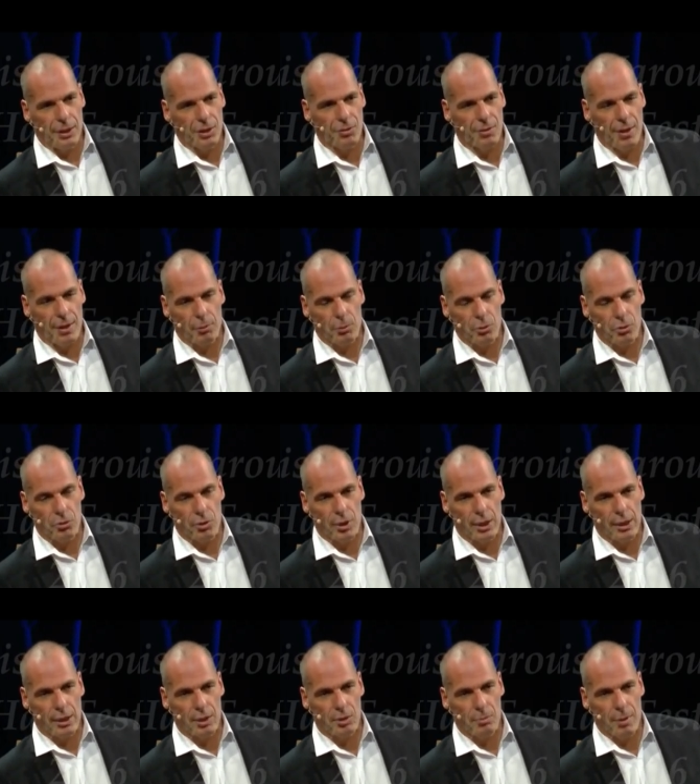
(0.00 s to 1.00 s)
His father was
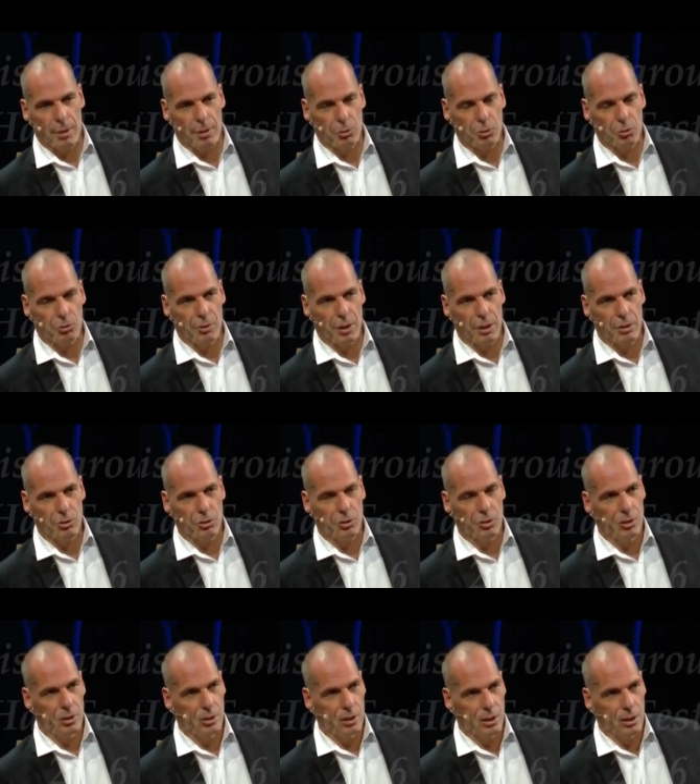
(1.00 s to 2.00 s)
Greek, his mother was
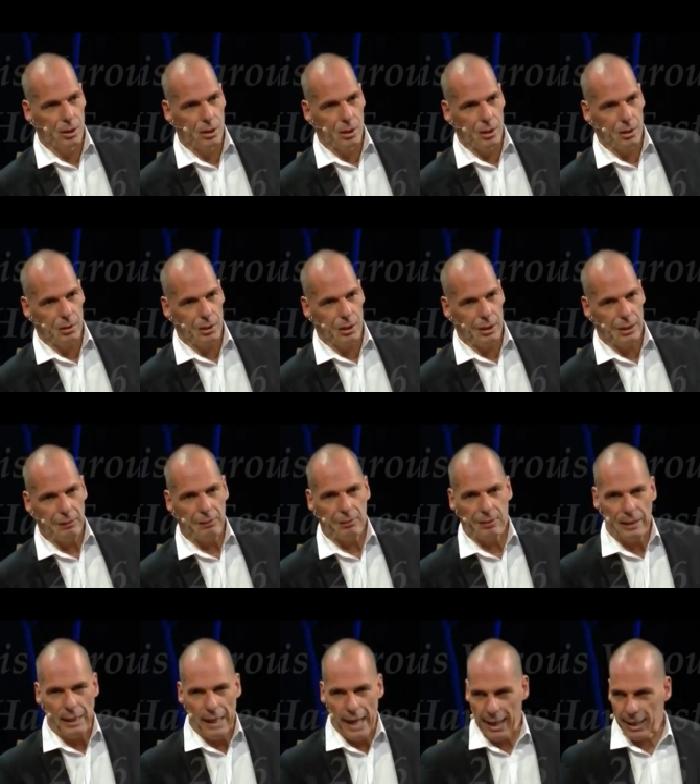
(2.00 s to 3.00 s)
French. In
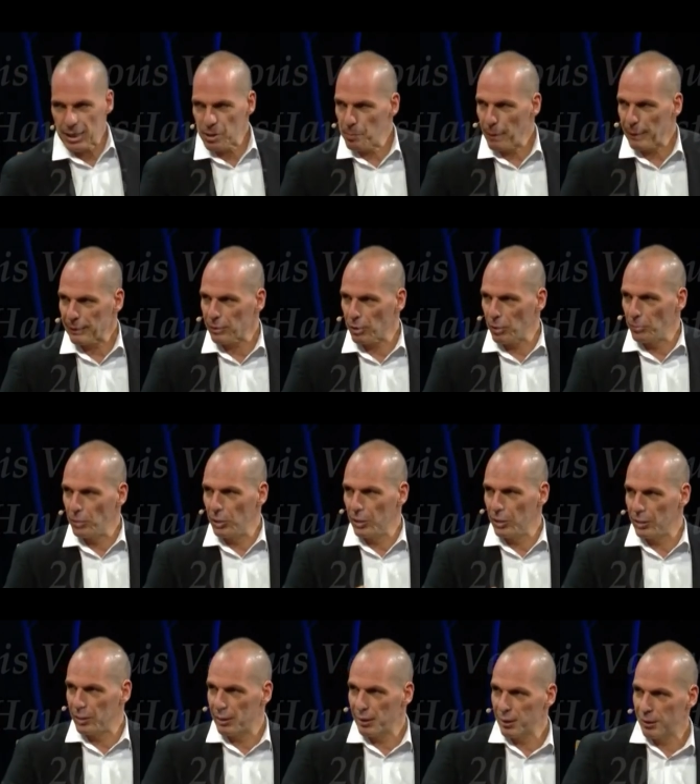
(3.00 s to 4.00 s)
the expat
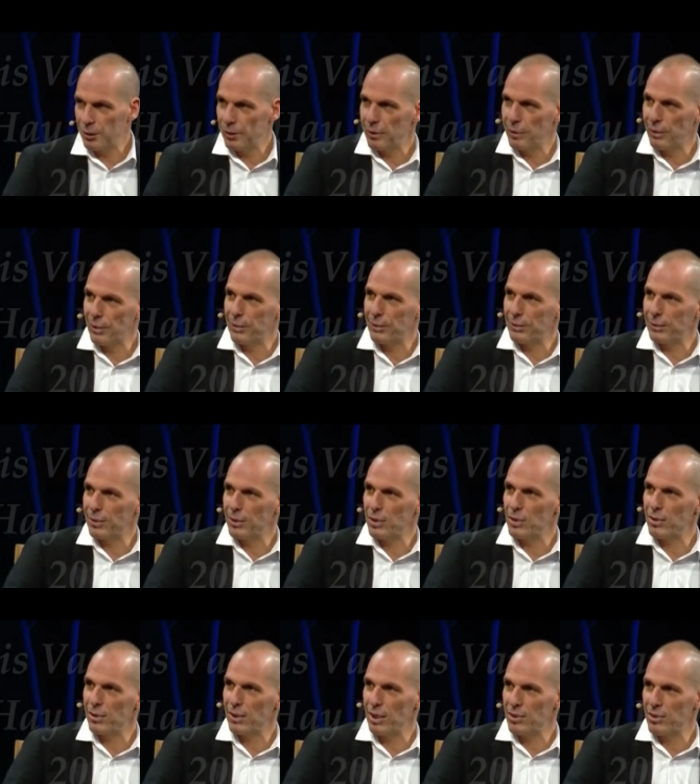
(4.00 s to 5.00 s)
community, uh,
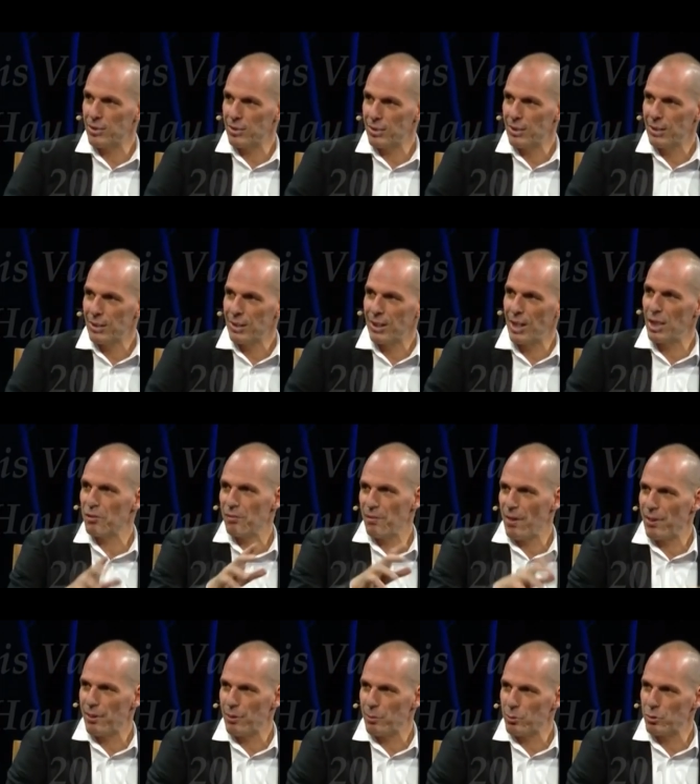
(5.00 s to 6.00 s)
his, his, his
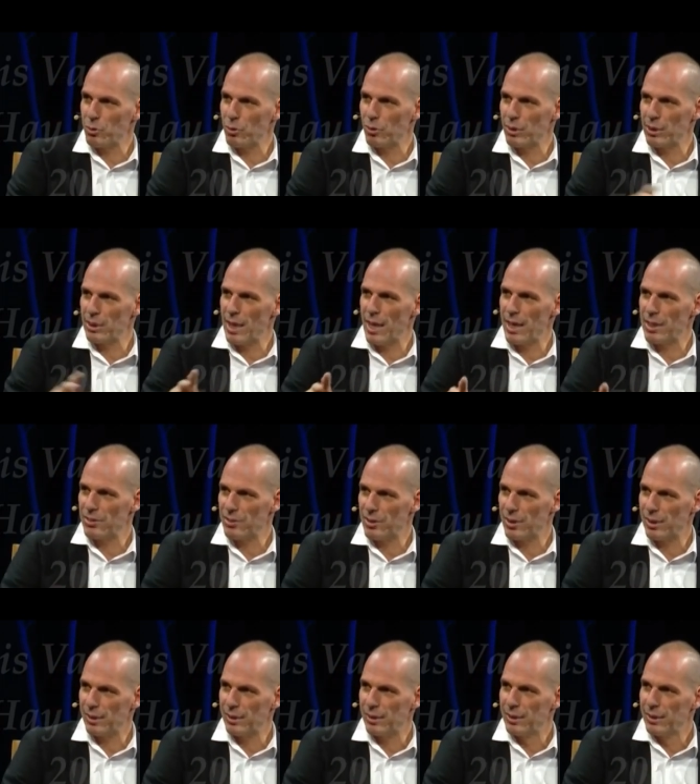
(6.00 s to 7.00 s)
father was
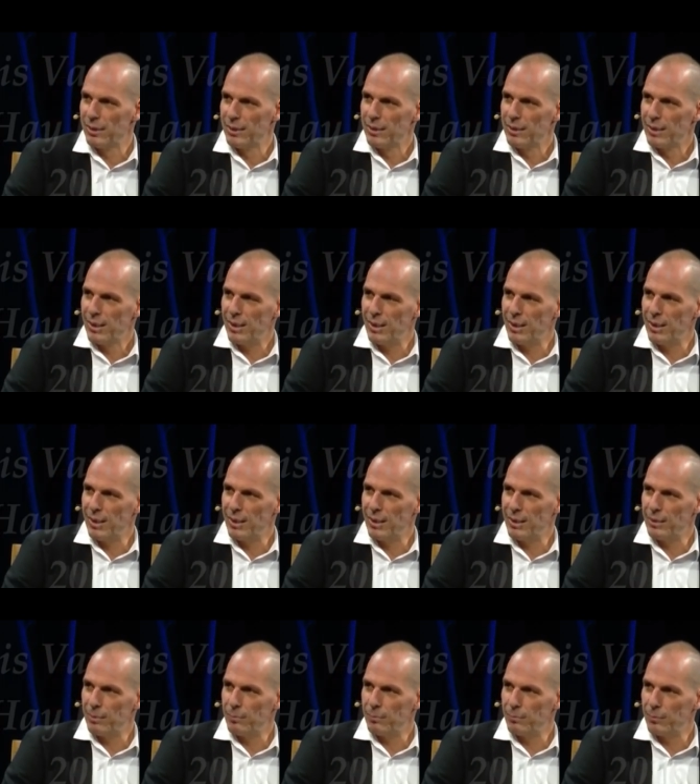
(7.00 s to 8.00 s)
organizing
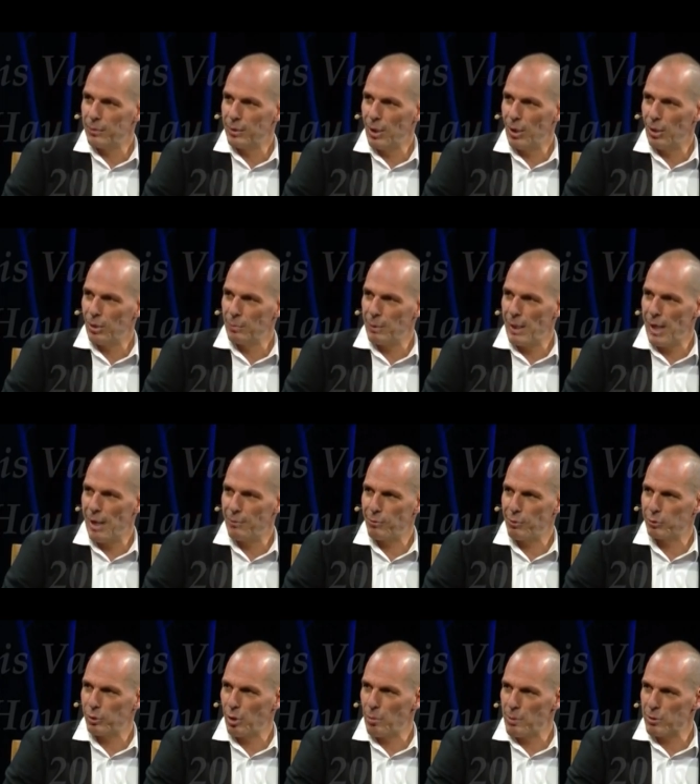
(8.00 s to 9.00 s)
um, on behalf
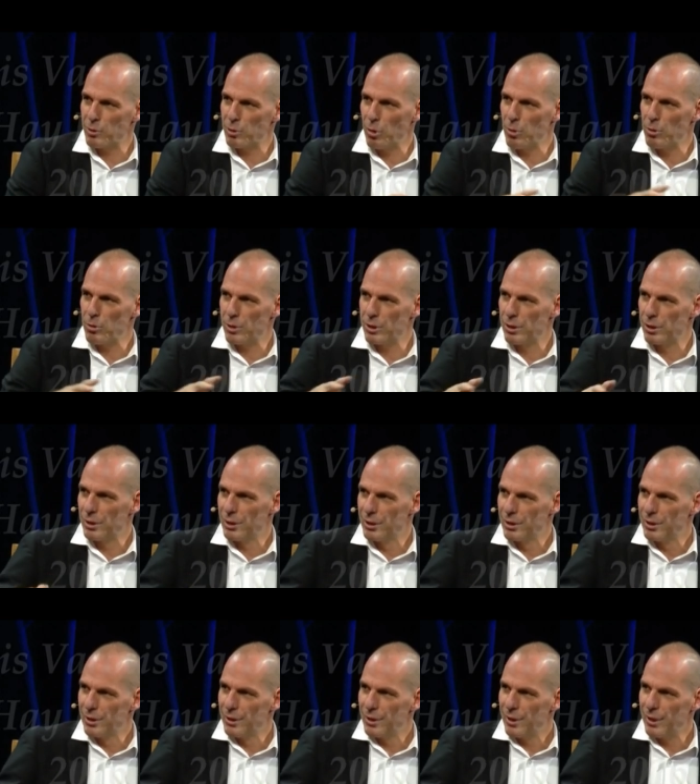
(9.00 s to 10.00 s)
of Thomas Cook,
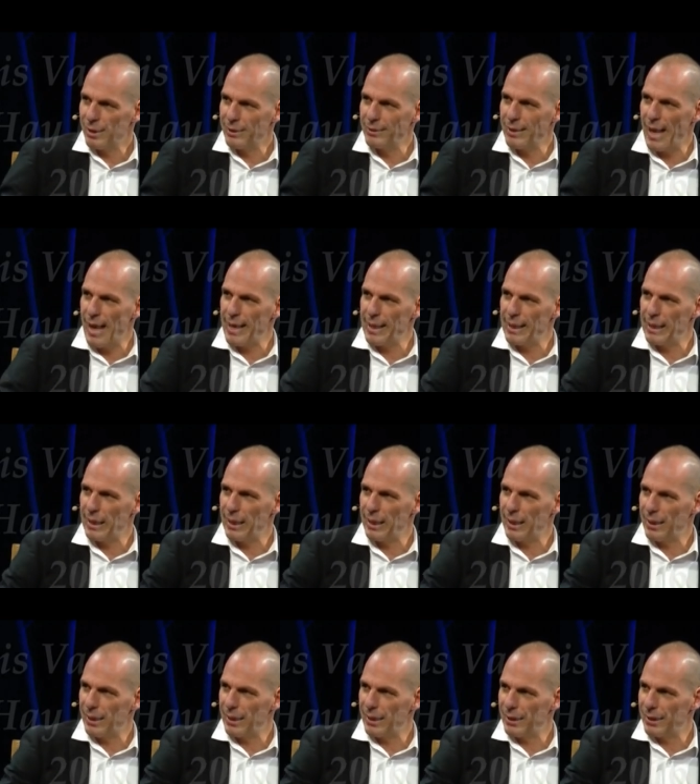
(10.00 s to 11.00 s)

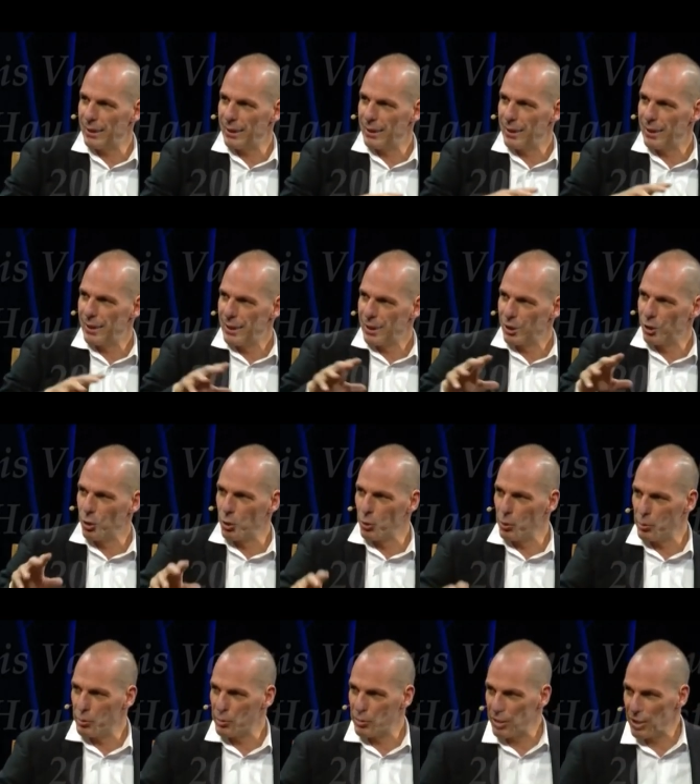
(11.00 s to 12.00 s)
Nile uh,
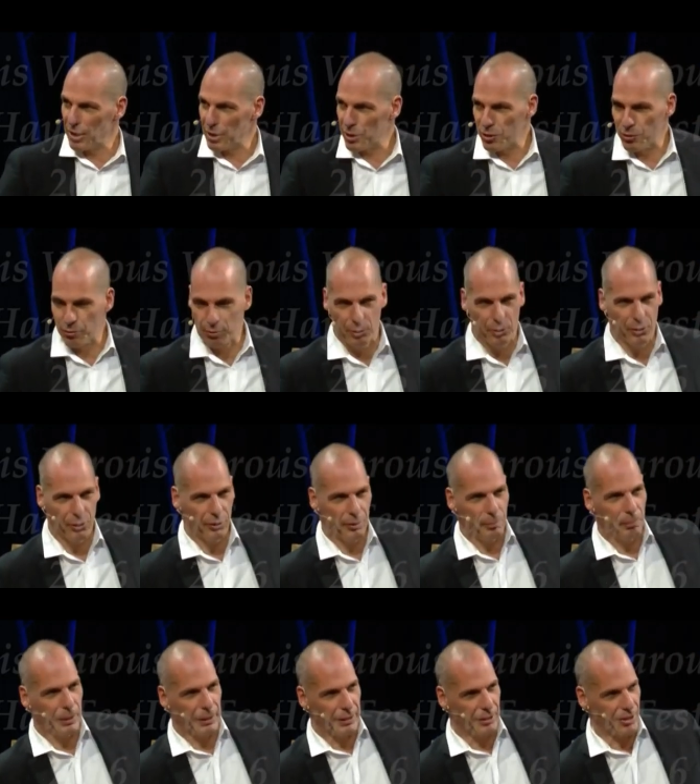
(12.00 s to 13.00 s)
Cruz is for the
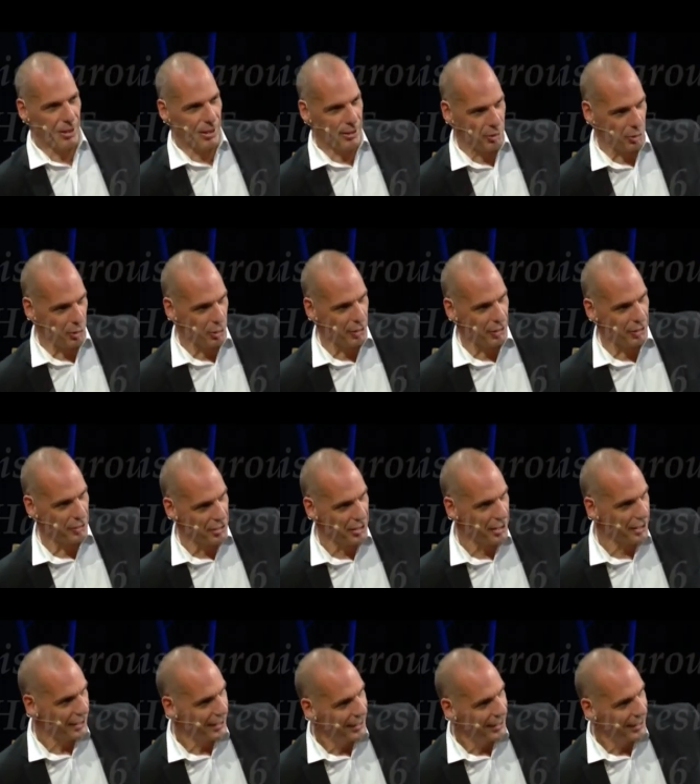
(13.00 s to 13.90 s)
British aristocracy.